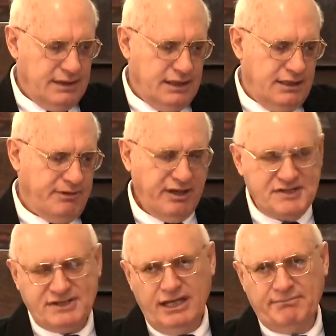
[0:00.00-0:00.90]
And might I
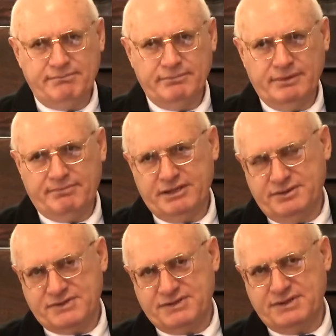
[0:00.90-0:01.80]
say, brothers and
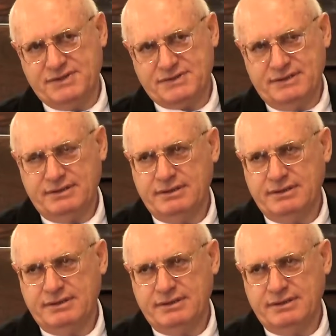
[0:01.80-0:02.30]
sisters,